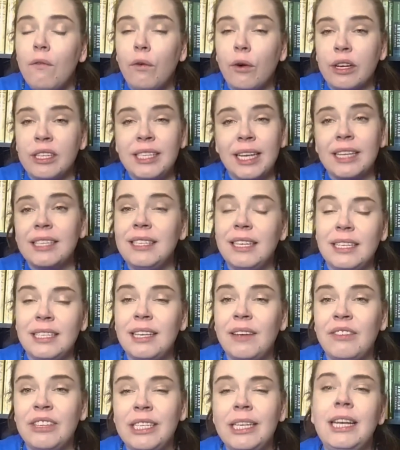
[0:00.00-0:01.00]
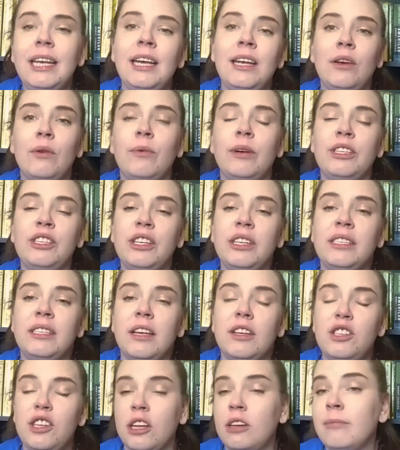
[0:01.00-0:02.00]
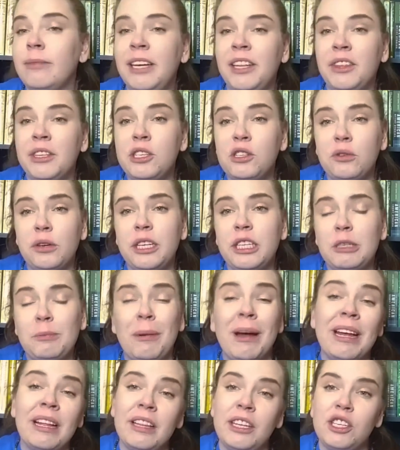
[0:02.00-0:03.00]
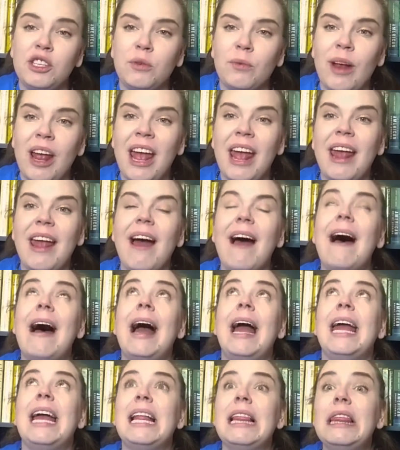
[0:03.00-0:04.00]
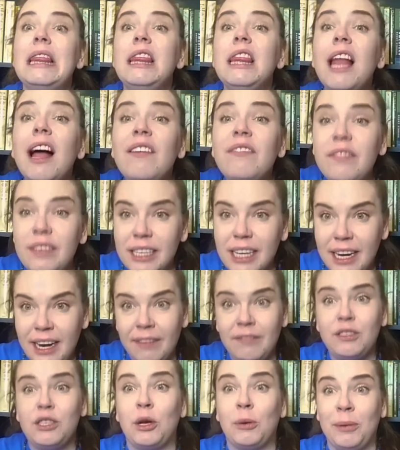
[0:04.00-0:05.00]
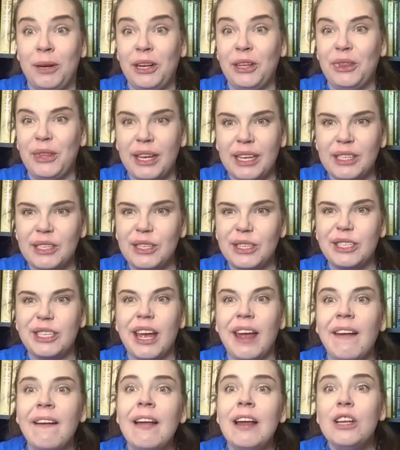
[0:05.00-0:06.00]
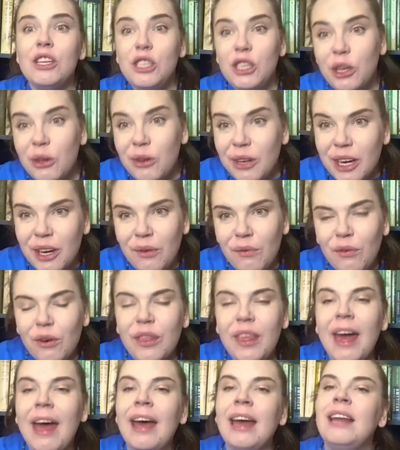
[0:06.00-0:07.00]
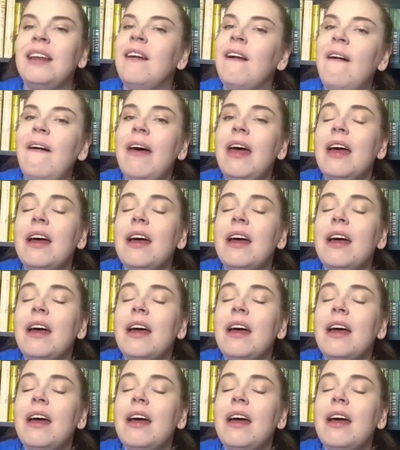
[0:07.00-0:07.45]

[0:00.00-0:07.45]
for Sexy and 17, which is A Gentleman in the Streets by Alisha Rai. I loved it, have so many good things to say. Tune in for that.